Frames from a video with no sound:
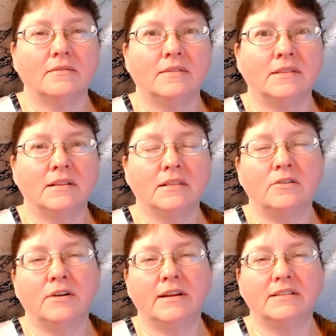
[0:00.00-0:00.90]
that
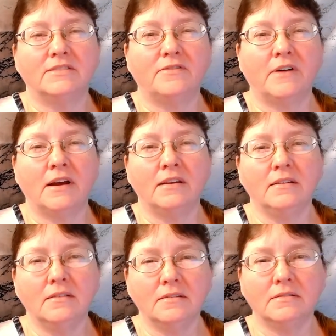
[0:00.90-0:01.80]
learning is
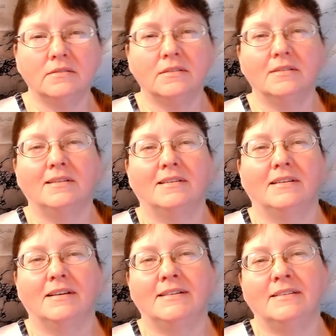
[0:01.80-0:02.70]
fun.
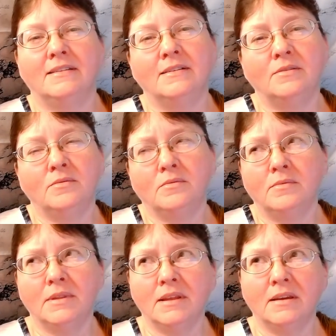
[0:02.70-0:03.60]
And then
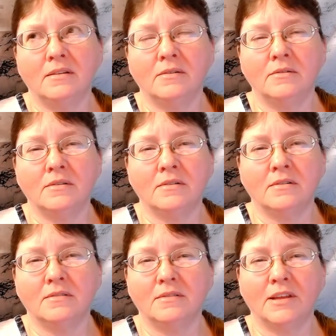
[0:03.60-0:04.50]
when they get
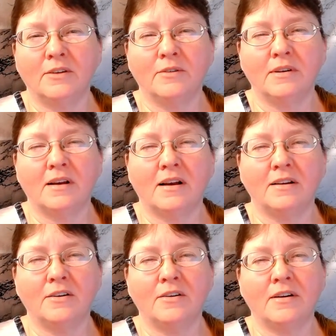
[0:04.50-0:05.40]
older, you know, in
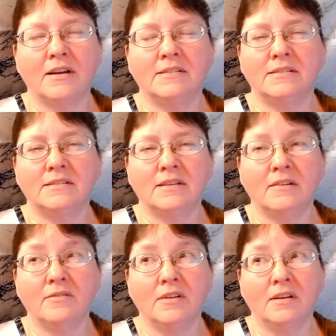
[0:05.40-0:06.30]
higher grades and stuff,